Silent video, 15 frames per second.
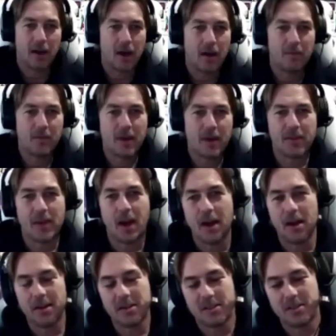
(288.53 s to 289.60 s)
love the
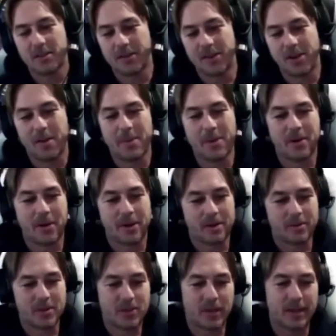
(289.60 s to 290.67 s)
ode to A Nightmare on
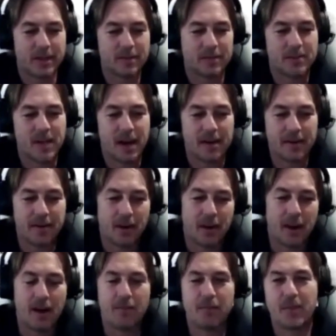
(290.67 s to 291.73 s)
Elm Street you've done, and I
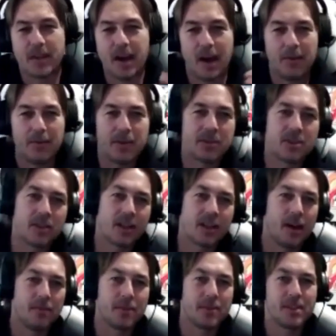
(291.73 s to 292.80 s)
love the covers. The
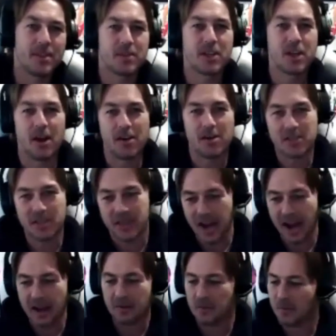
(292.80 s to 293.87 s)
covers you've chosen
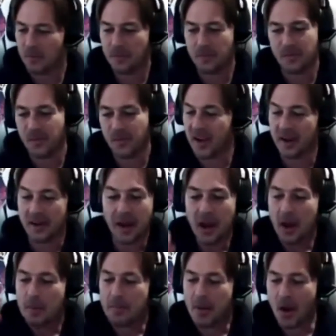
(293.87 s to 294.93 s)
have fit
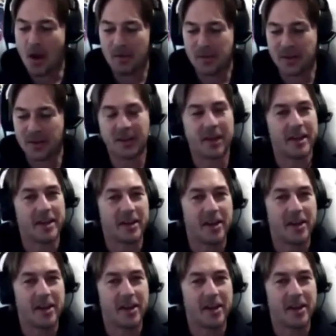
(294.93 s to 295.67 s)
perfectly.